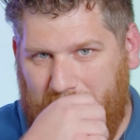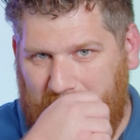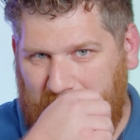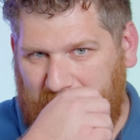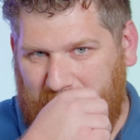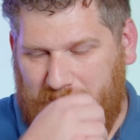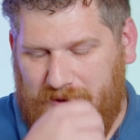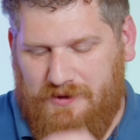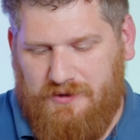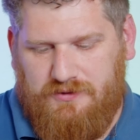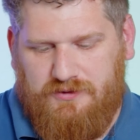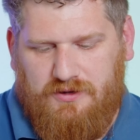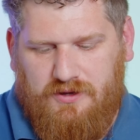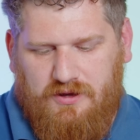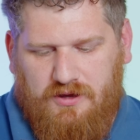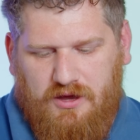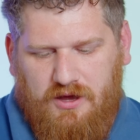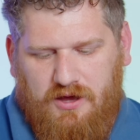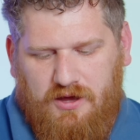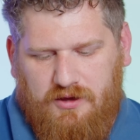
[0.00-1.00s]
And
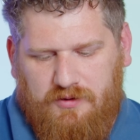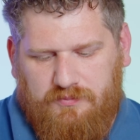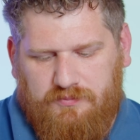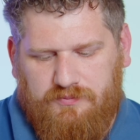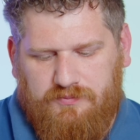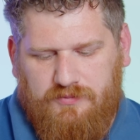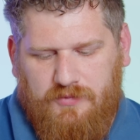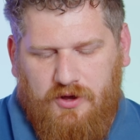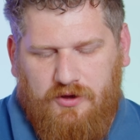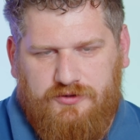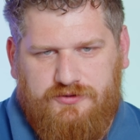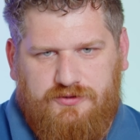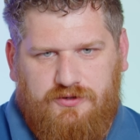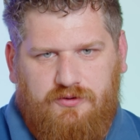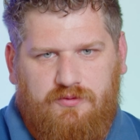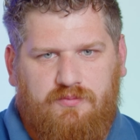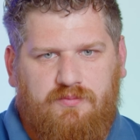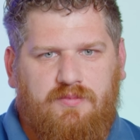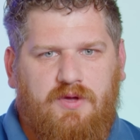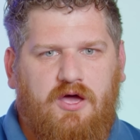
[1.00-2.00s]

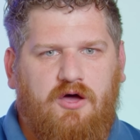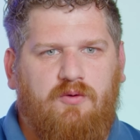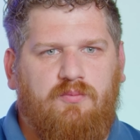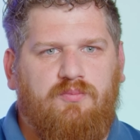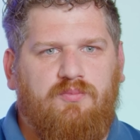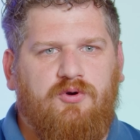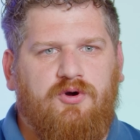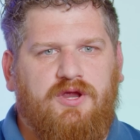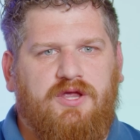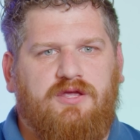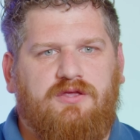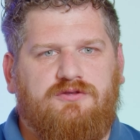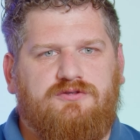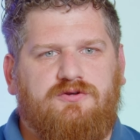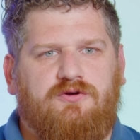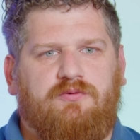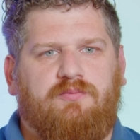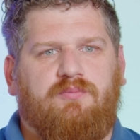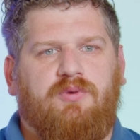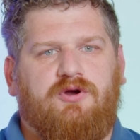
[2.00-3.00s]
also help bring
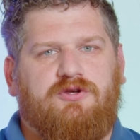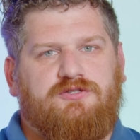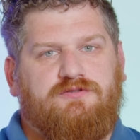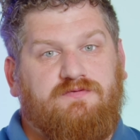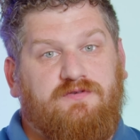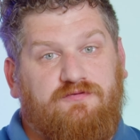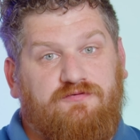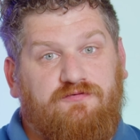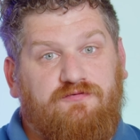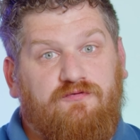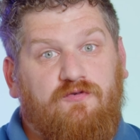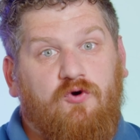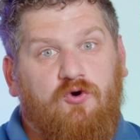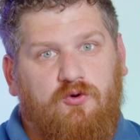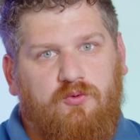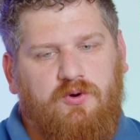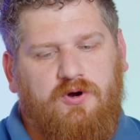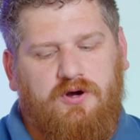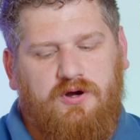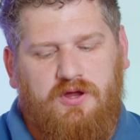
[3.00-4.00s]
certain parts of it
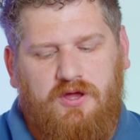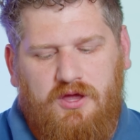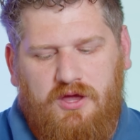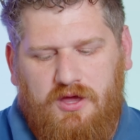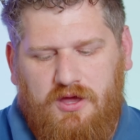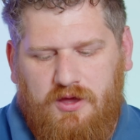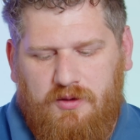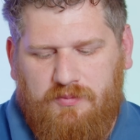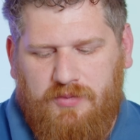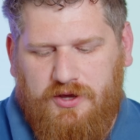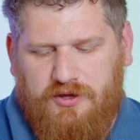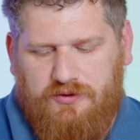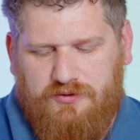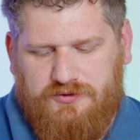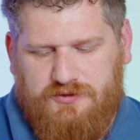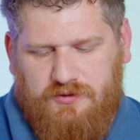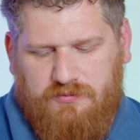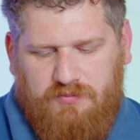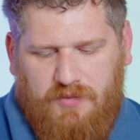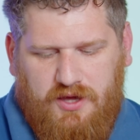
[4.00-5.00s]
forward by
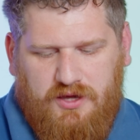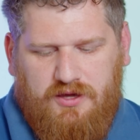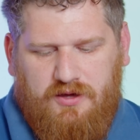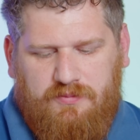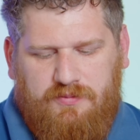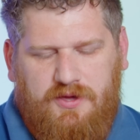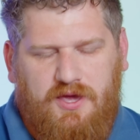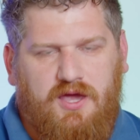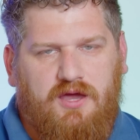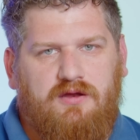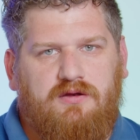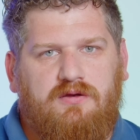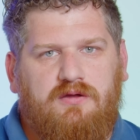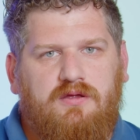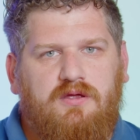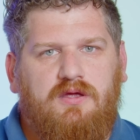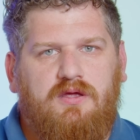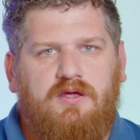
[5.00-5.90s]
using makeup gain.